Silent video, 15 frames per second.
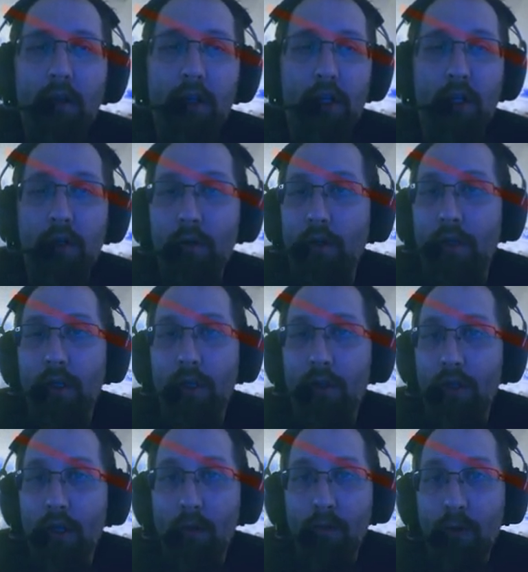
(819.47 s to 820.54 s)
the
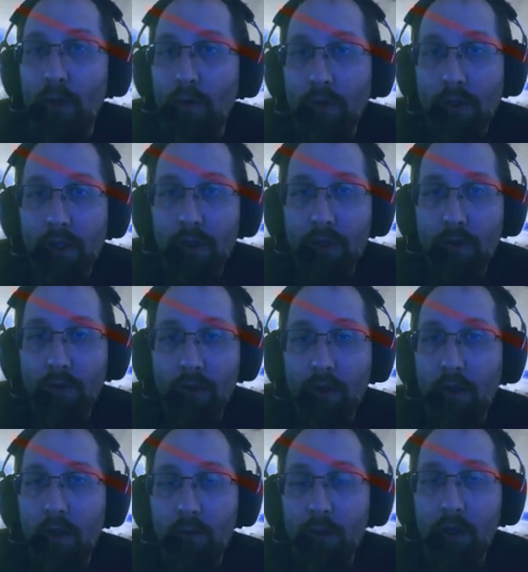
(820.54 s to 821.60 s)
usage and abusage of the
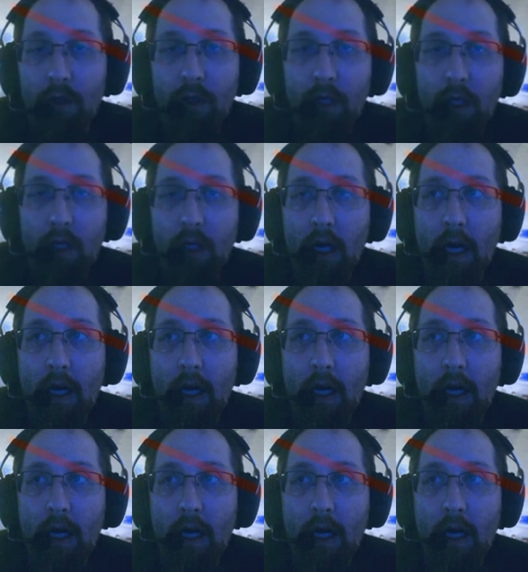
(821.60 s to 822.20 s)
community